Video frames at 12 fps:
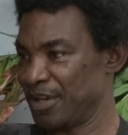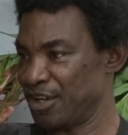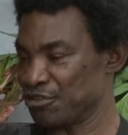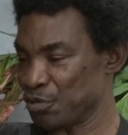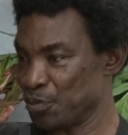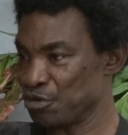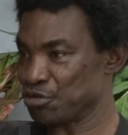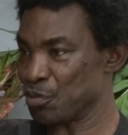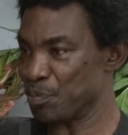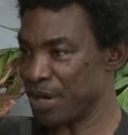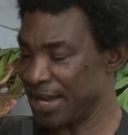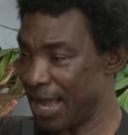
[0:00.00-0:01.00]
It's supposed to
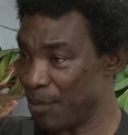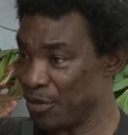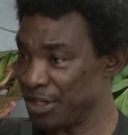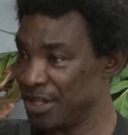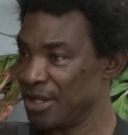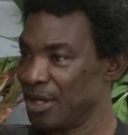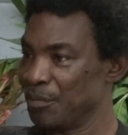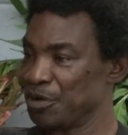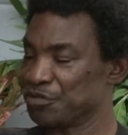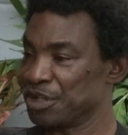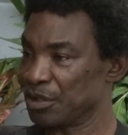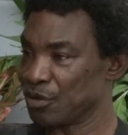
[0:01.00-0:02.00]
bring harmony
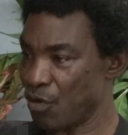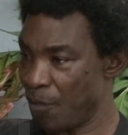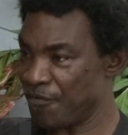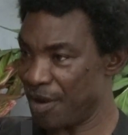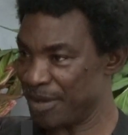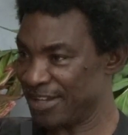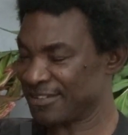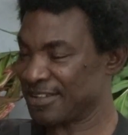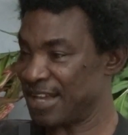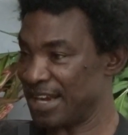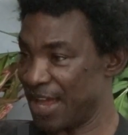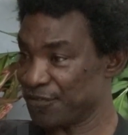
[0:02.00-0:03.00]
between crop farmers
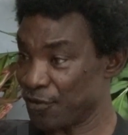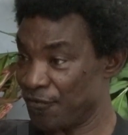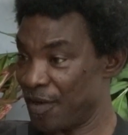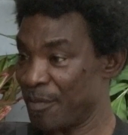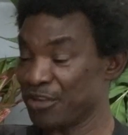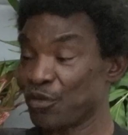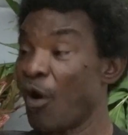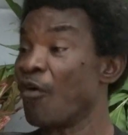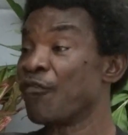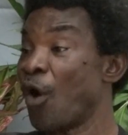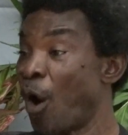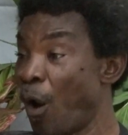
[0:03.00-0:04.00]
and livestock farmers
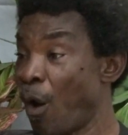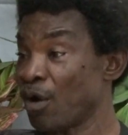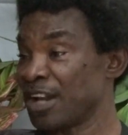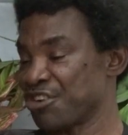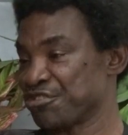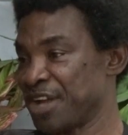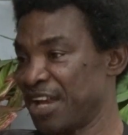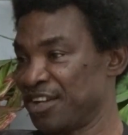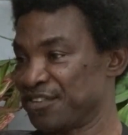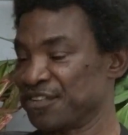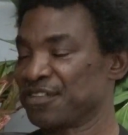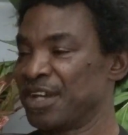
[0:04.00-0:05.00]
of all
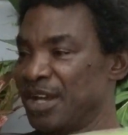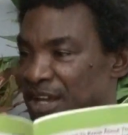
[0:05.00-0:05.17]
nationalities